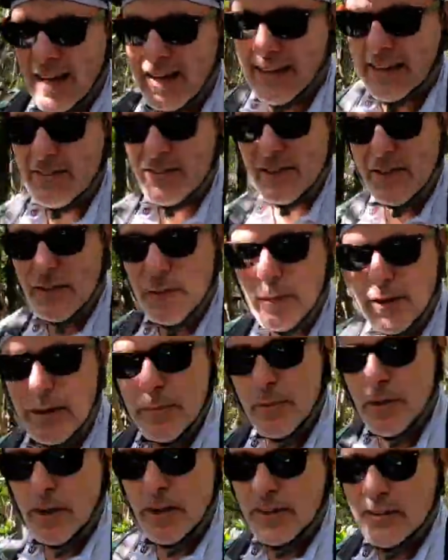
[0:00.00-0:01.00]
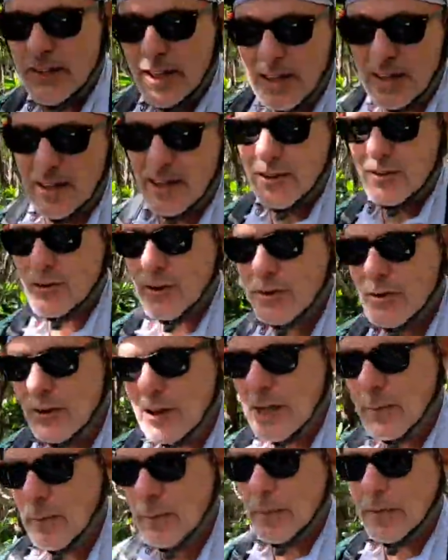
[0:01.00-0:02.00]
I didn't see too many birds. I showed you a
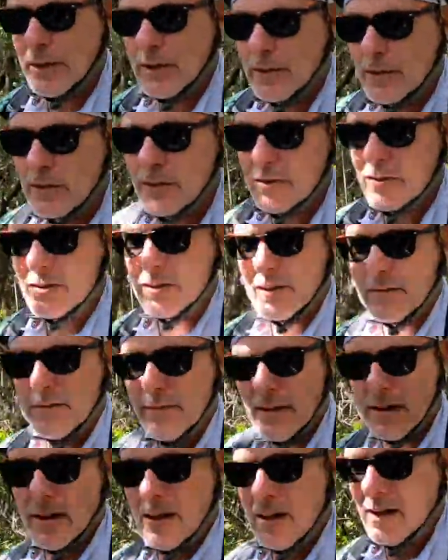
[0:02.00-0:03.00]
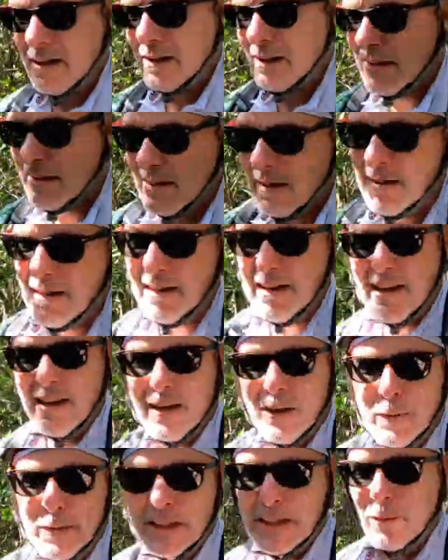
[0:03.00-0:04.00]
couple pictures of, I don't
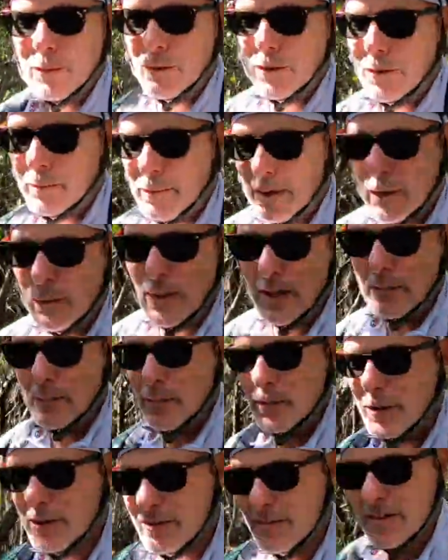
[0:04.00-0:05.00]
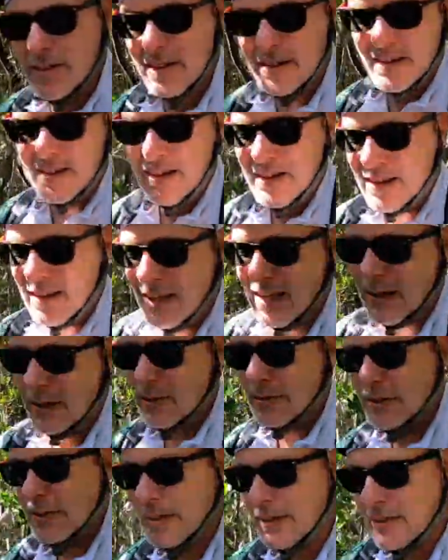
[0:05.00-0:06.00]
know what they were, big white birds. I
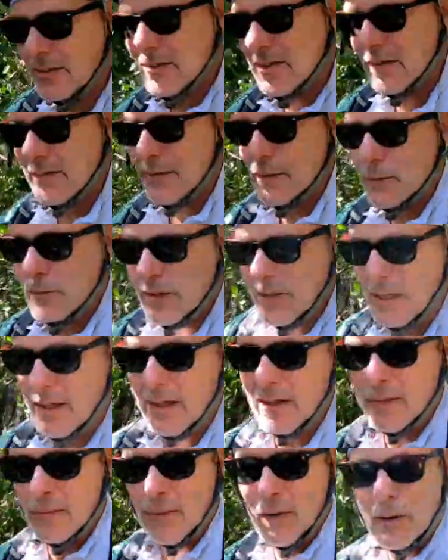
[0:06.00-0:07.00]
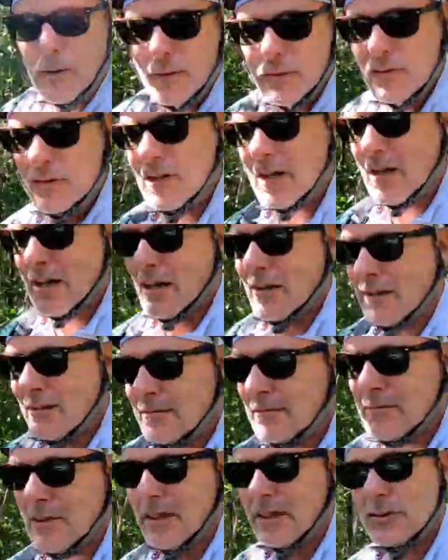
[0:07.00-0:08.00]
was looking to see if there was any arrows,
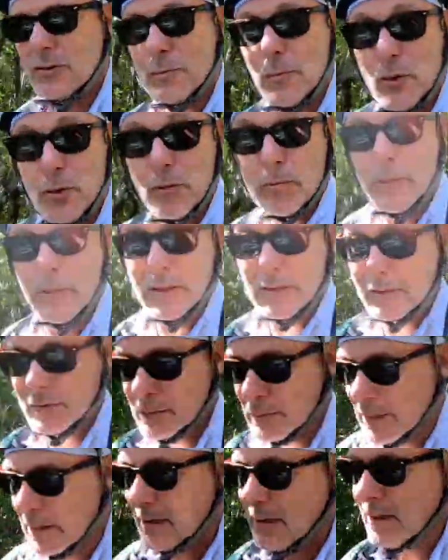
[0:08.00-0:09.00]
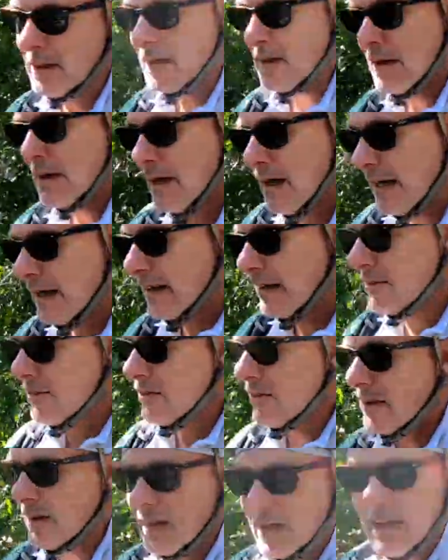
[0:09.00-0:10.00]
like spoonbills, but I didn't
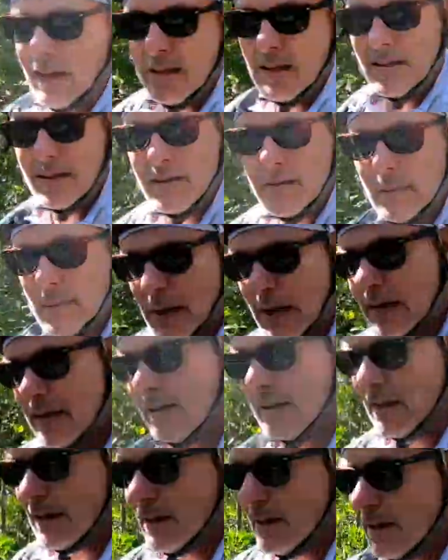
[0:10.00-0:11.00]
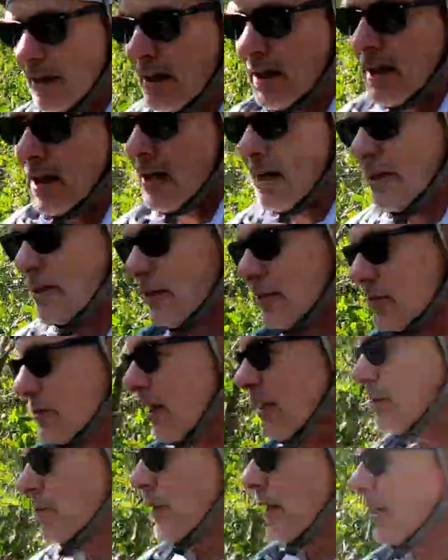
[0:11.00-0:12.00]
see any. But no, it was a
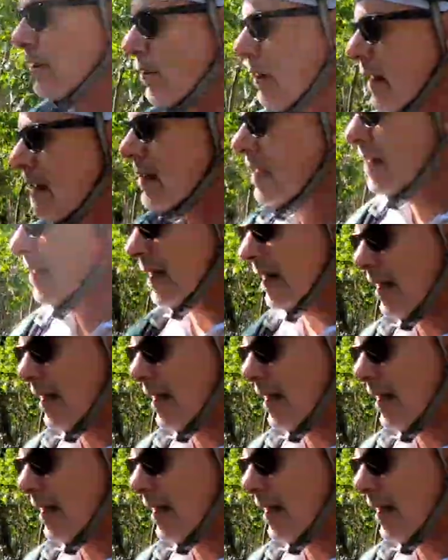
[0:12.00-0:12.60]
nice bike ride.